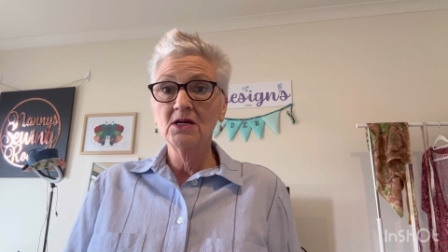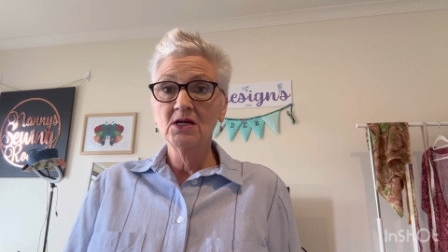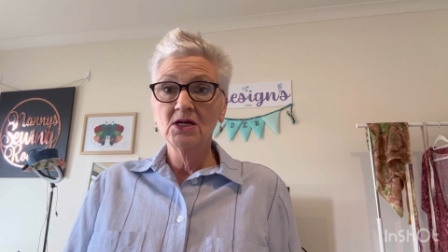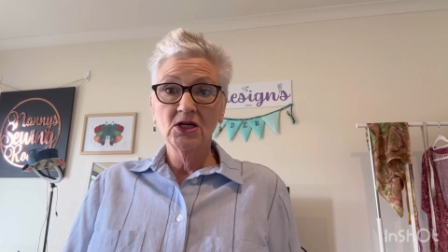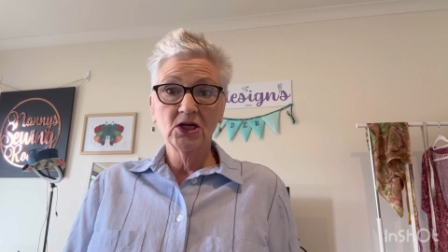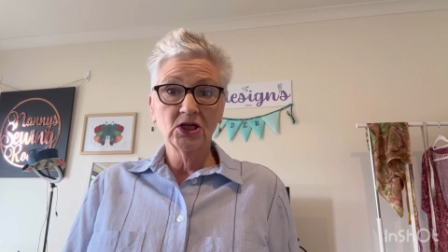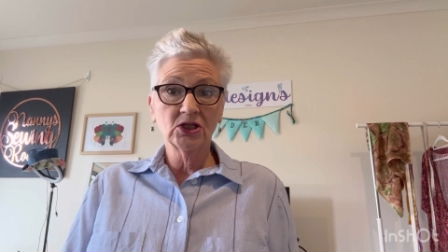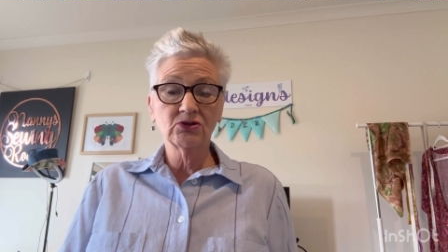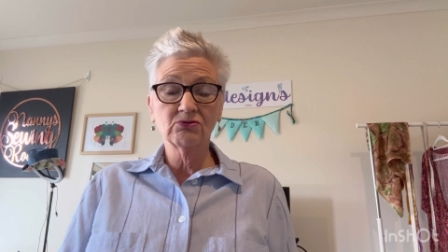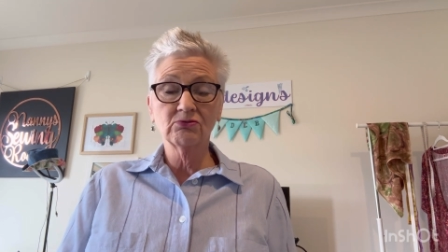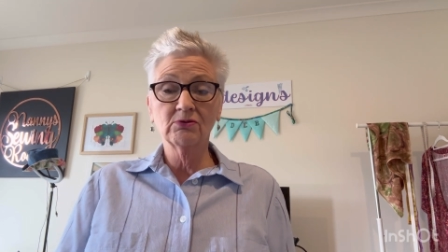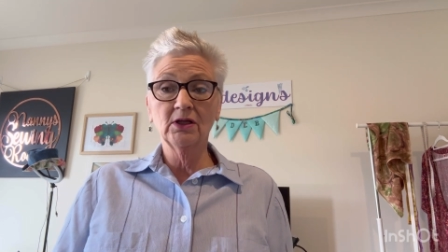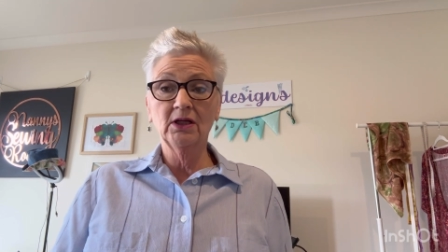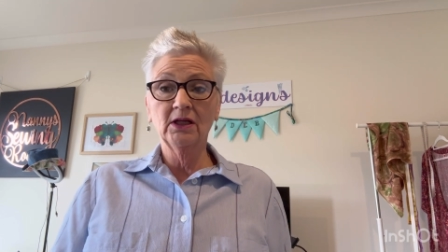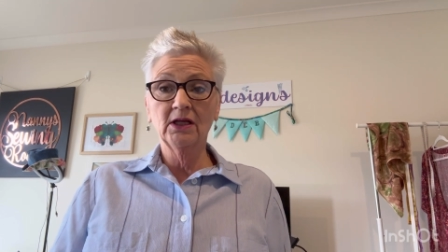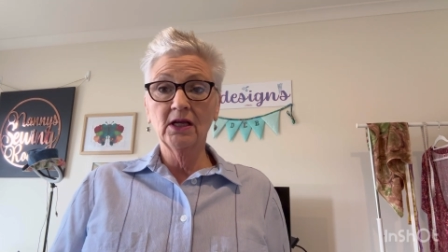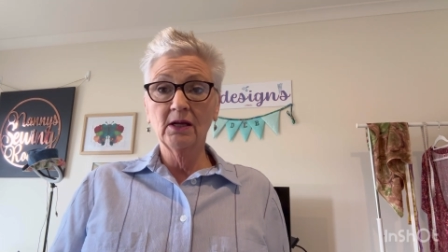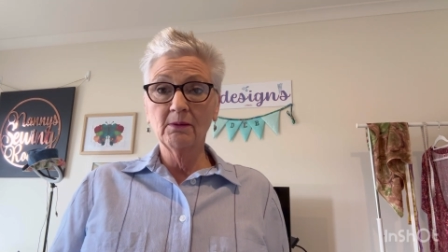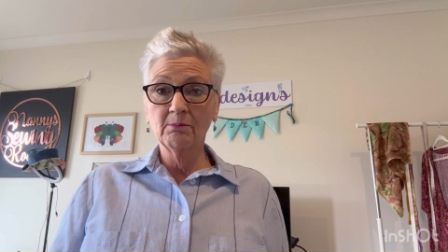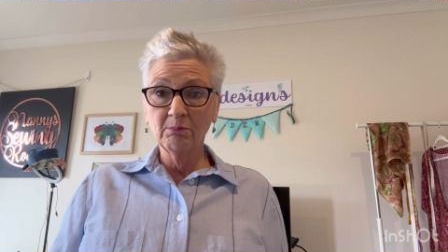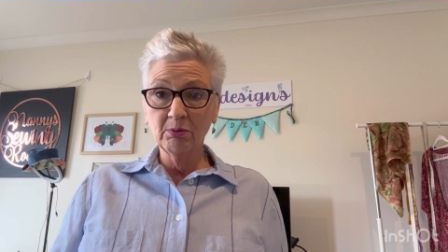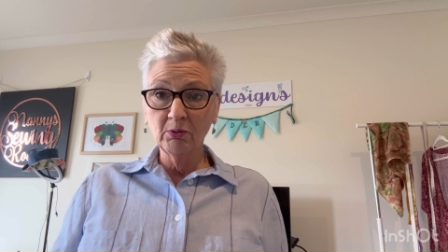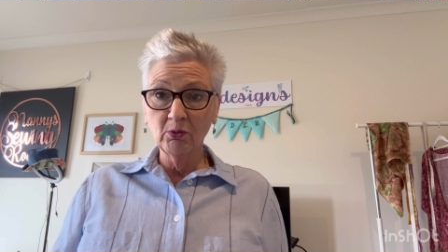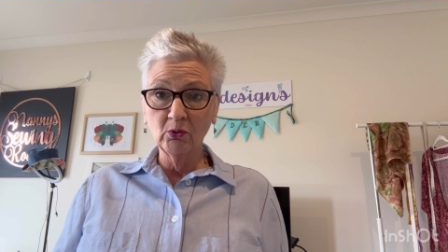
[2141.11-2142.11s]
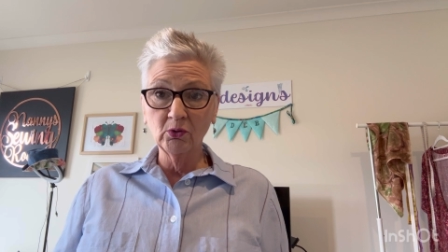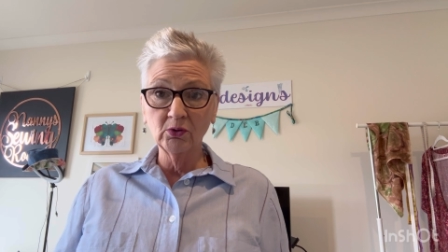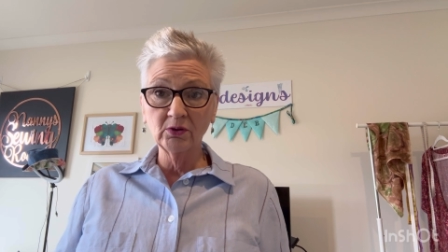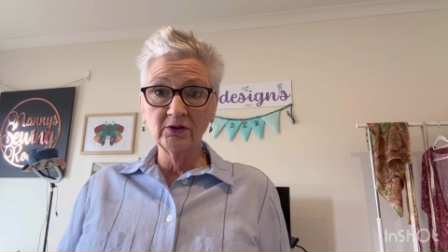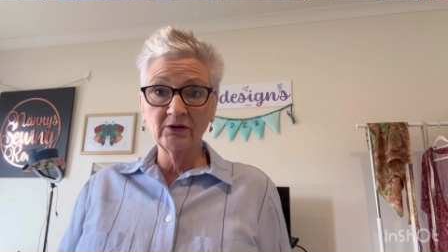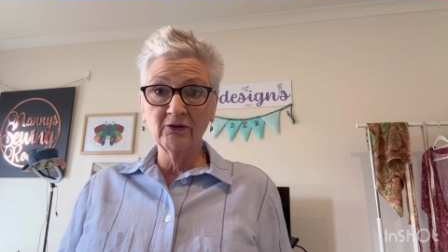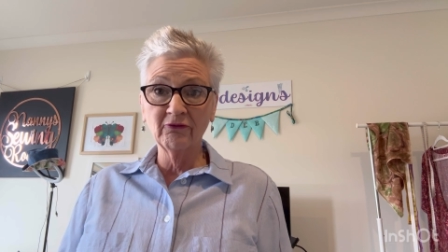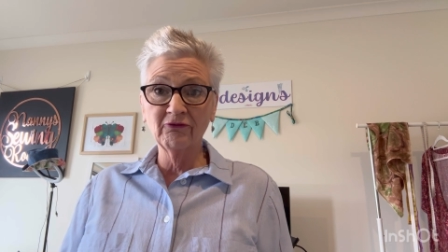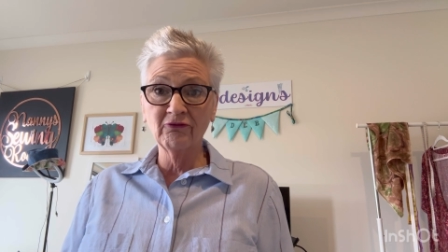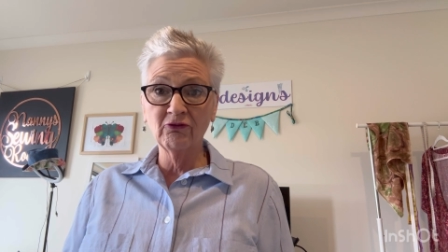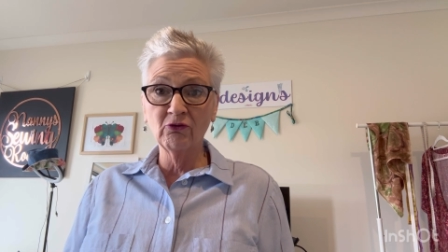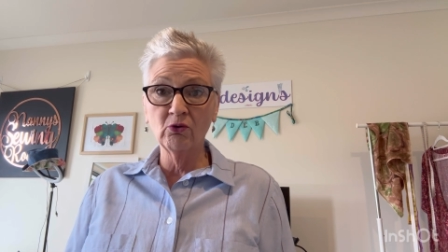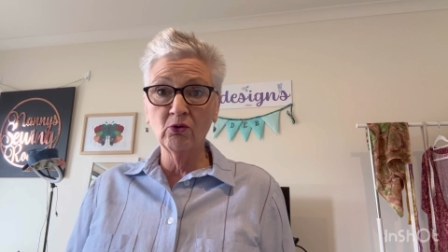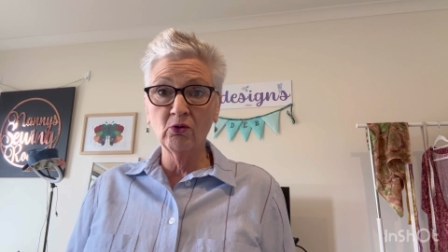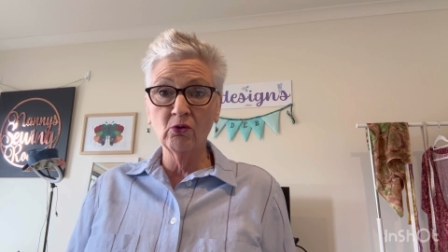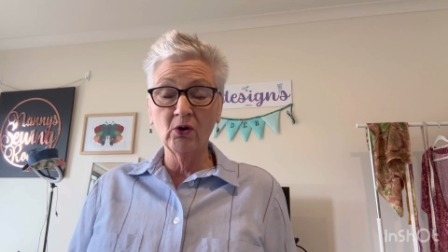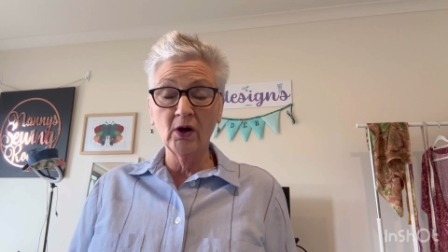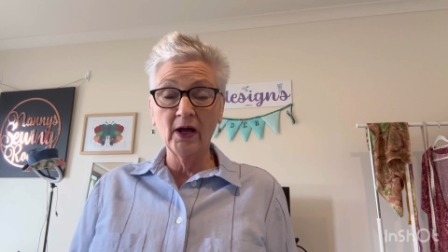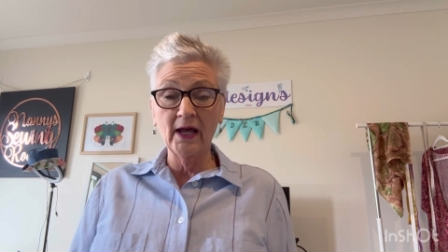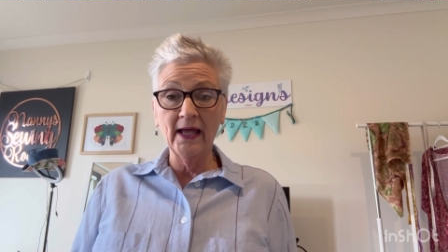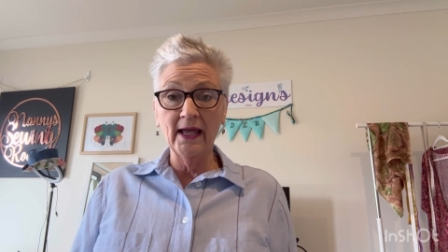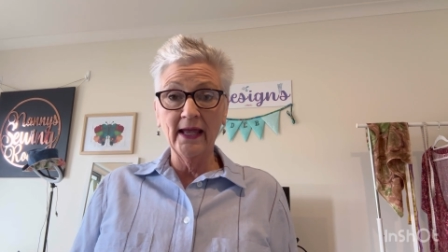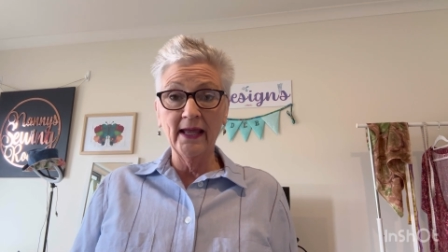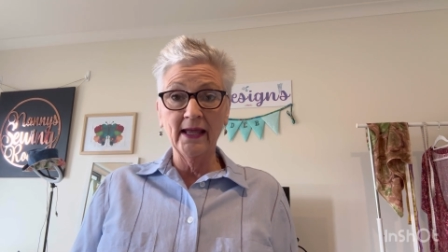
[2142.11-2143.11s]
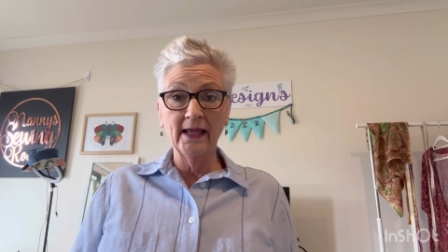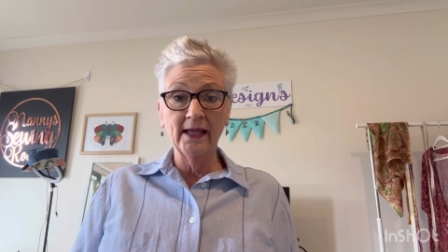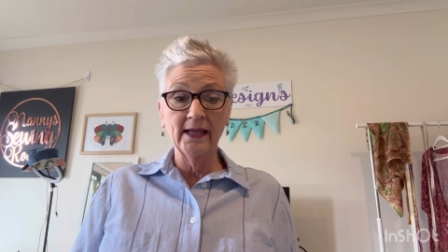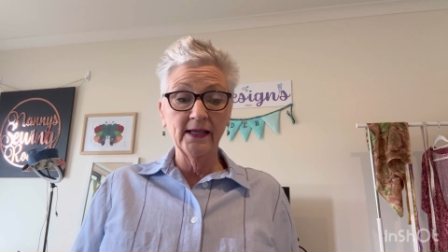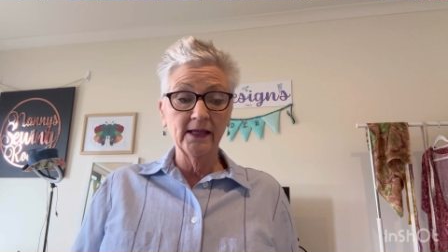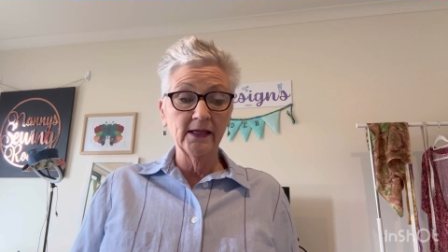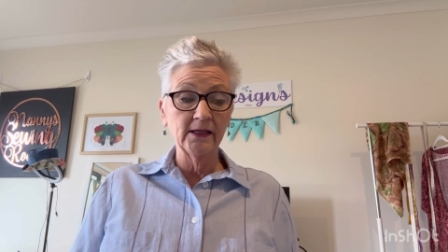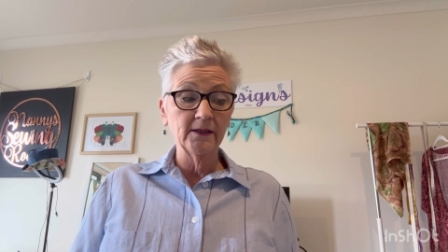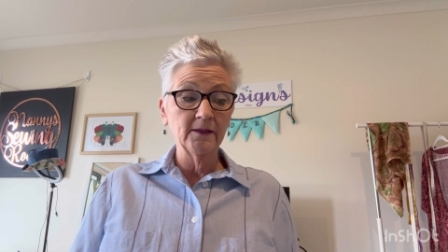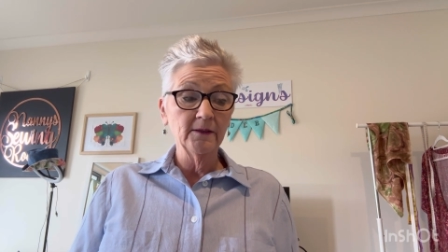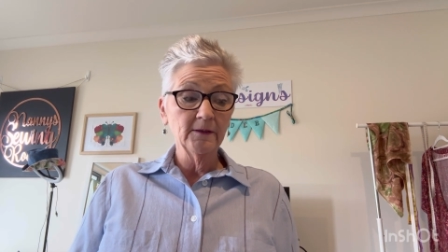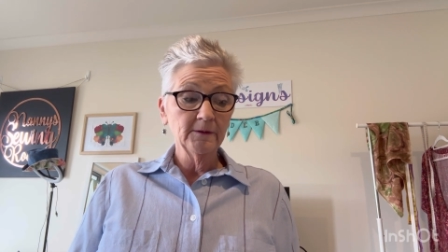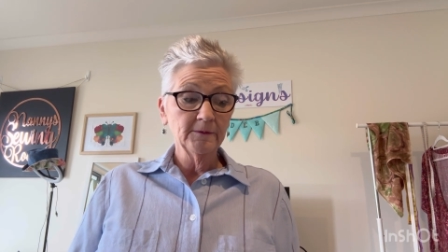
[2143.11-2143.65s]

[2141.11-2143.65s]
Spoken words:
It's really important for a